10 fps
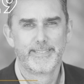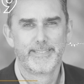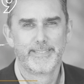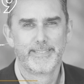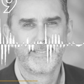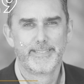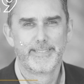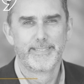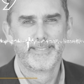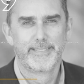Like that.
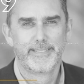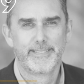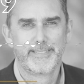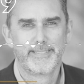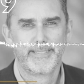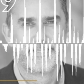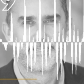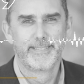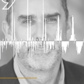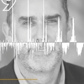The
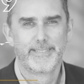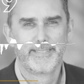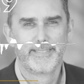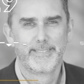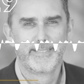third aspect that you